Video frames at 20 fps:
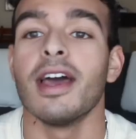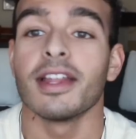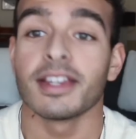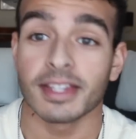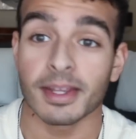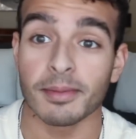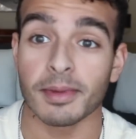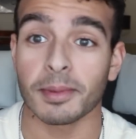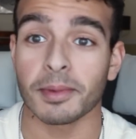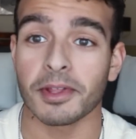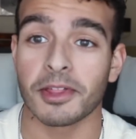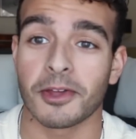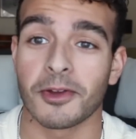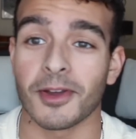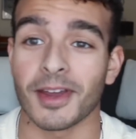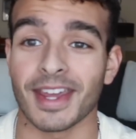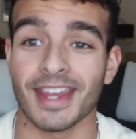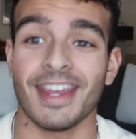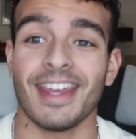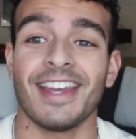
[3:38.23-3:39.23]
Tip number
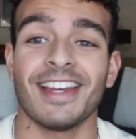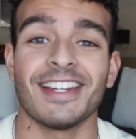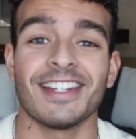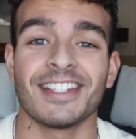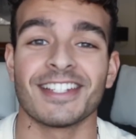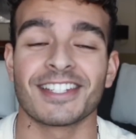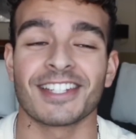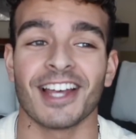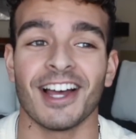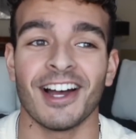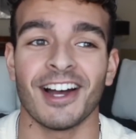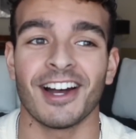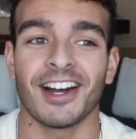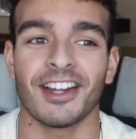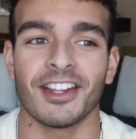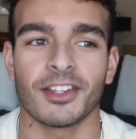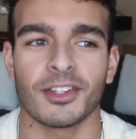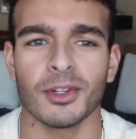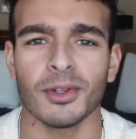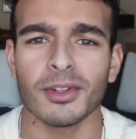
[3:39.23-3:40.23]
3 is do
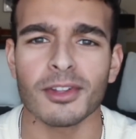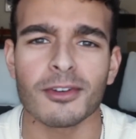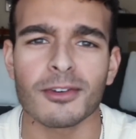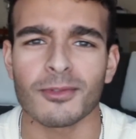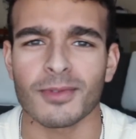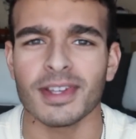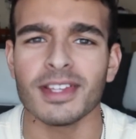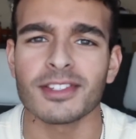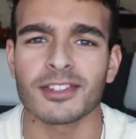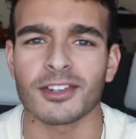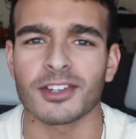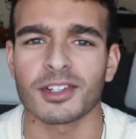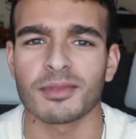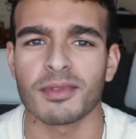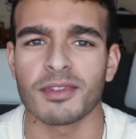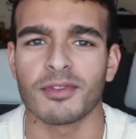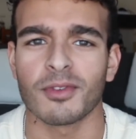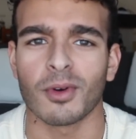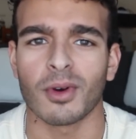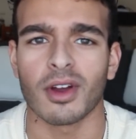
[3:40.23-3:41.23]
a little research
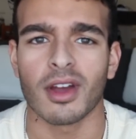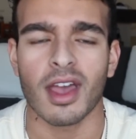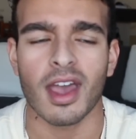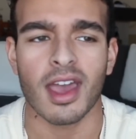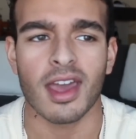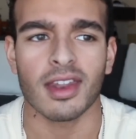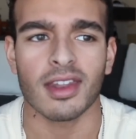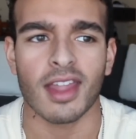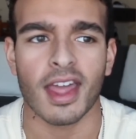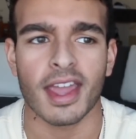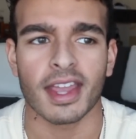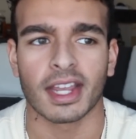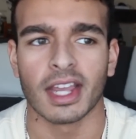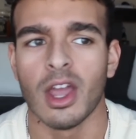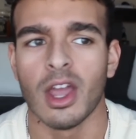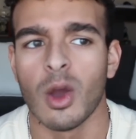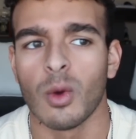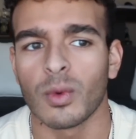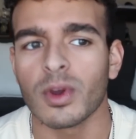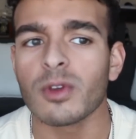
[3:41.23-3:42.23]
before. And
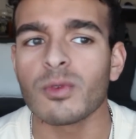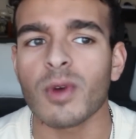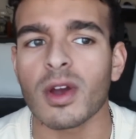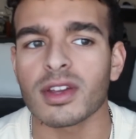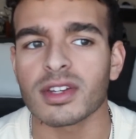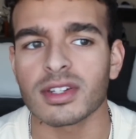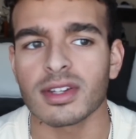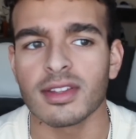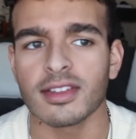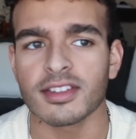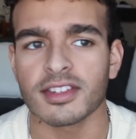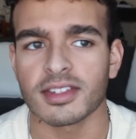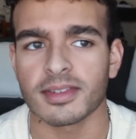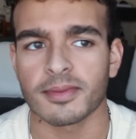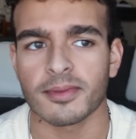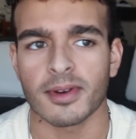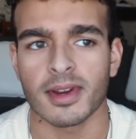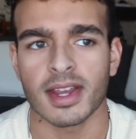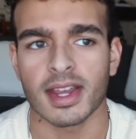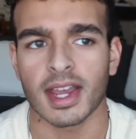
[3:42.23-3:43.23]
we rush in the
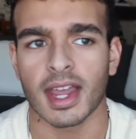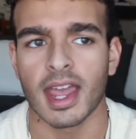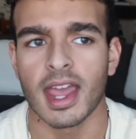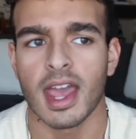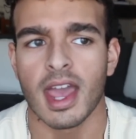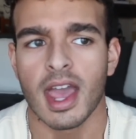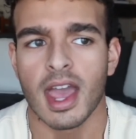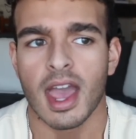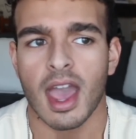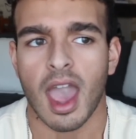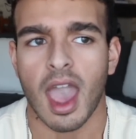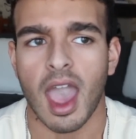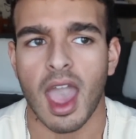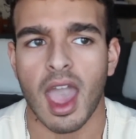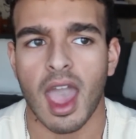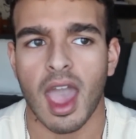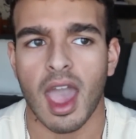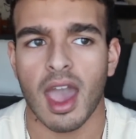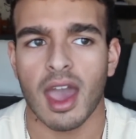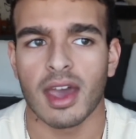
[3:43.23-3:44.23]
spring,
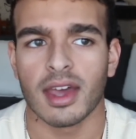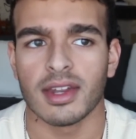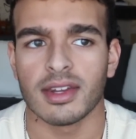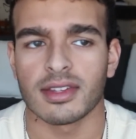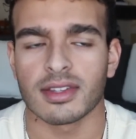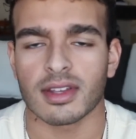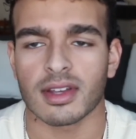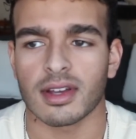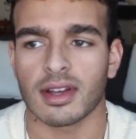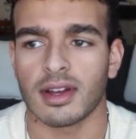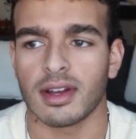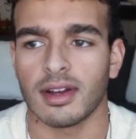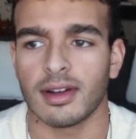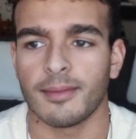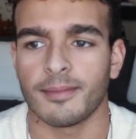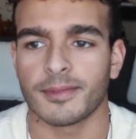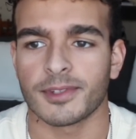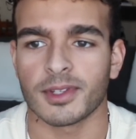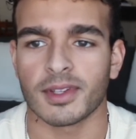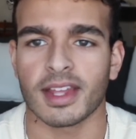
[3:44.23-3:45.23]
and
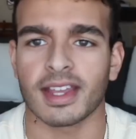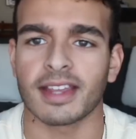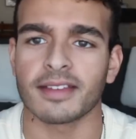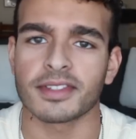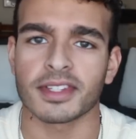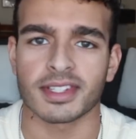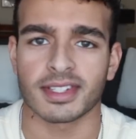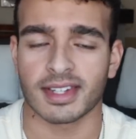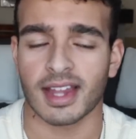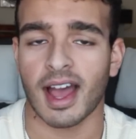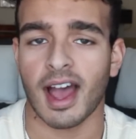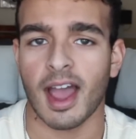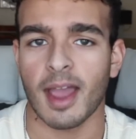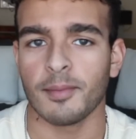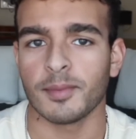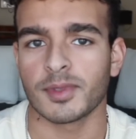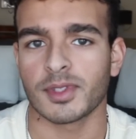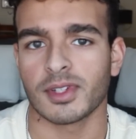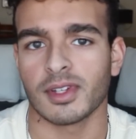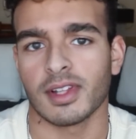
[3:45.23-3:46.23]
so that gives us
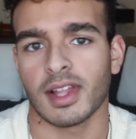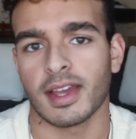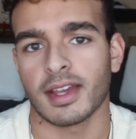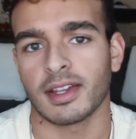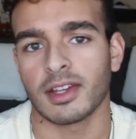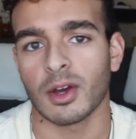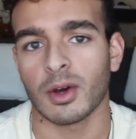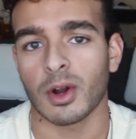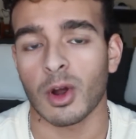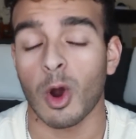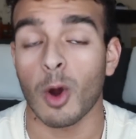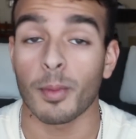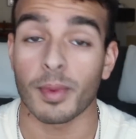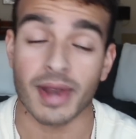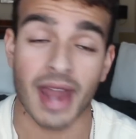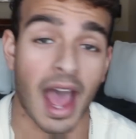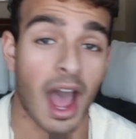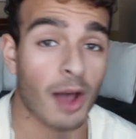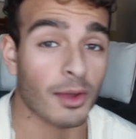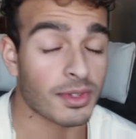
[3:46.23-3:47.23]
time to go to
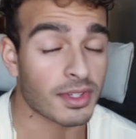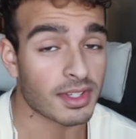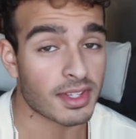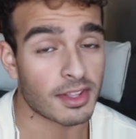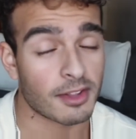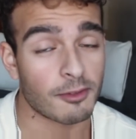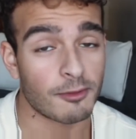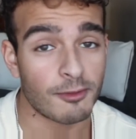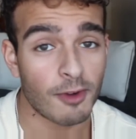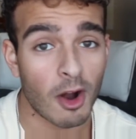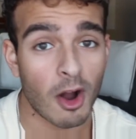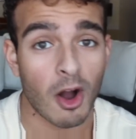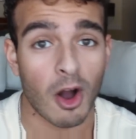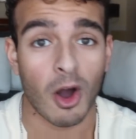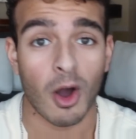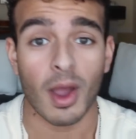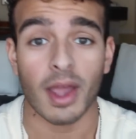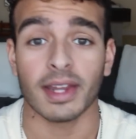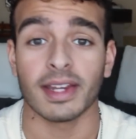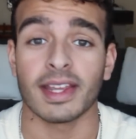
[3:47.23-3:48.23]
open houses in the
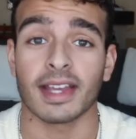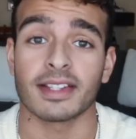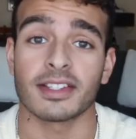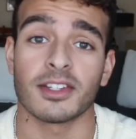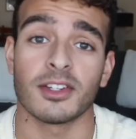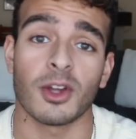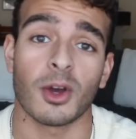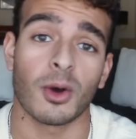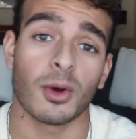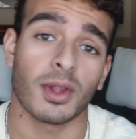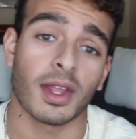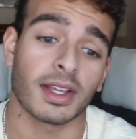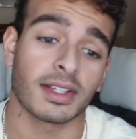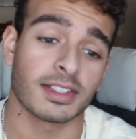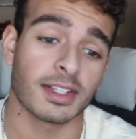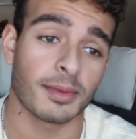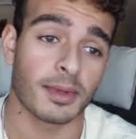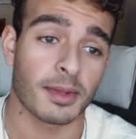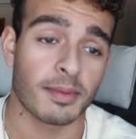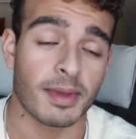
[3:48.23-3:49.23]
fall and get to know
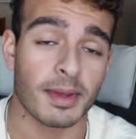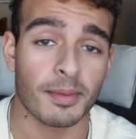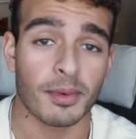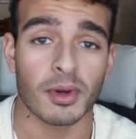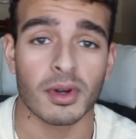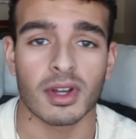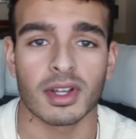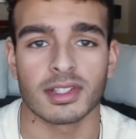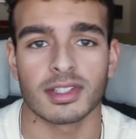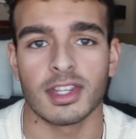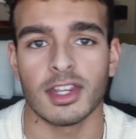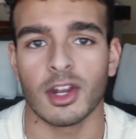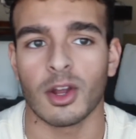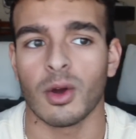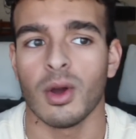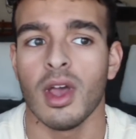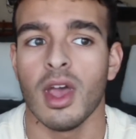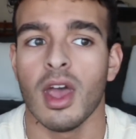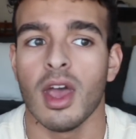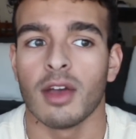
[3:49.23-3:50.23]
some of the people, because
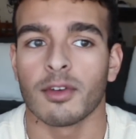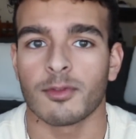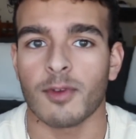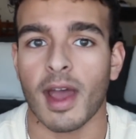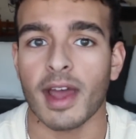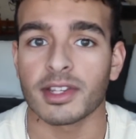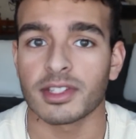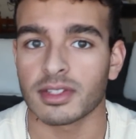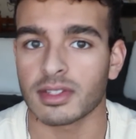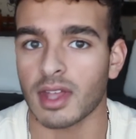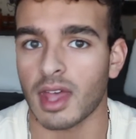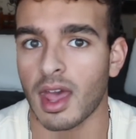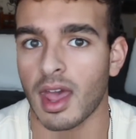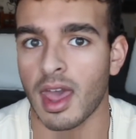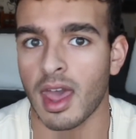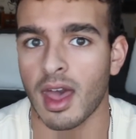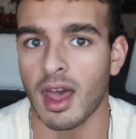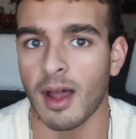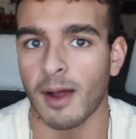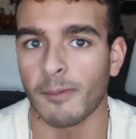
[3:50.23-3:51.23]
frats
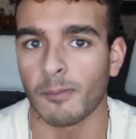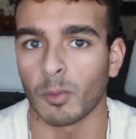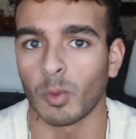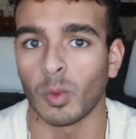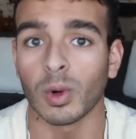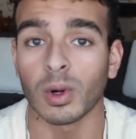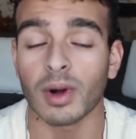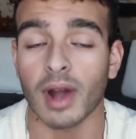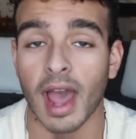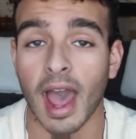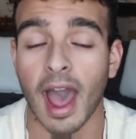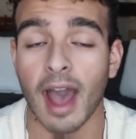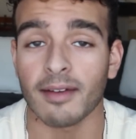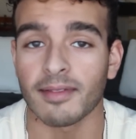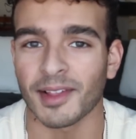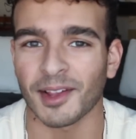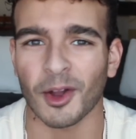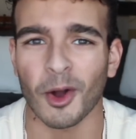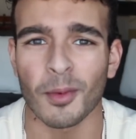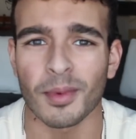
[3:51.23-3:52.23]
will
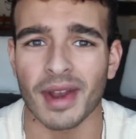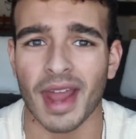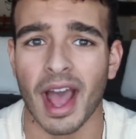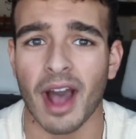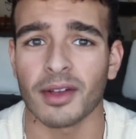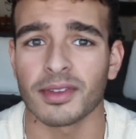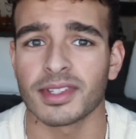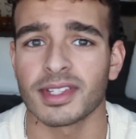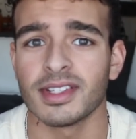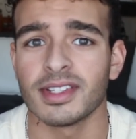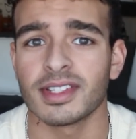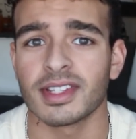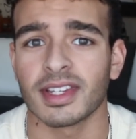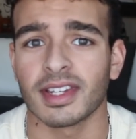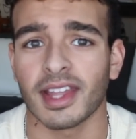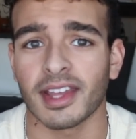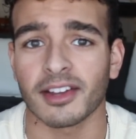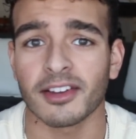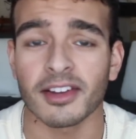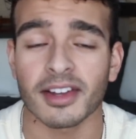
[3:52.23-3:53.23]
have open houses and
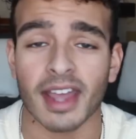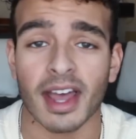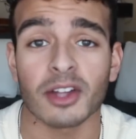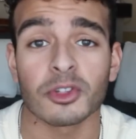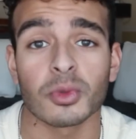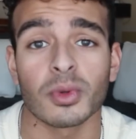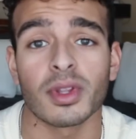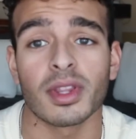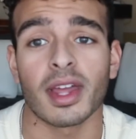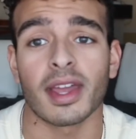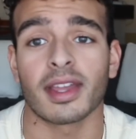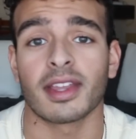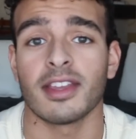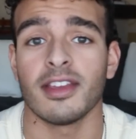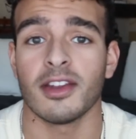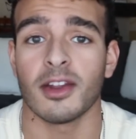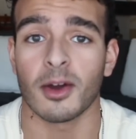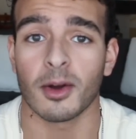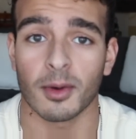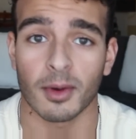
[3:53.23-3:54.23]
cookouts
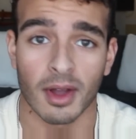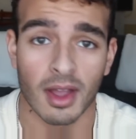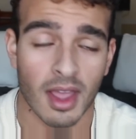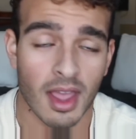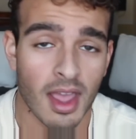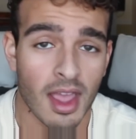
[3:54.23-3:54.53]
where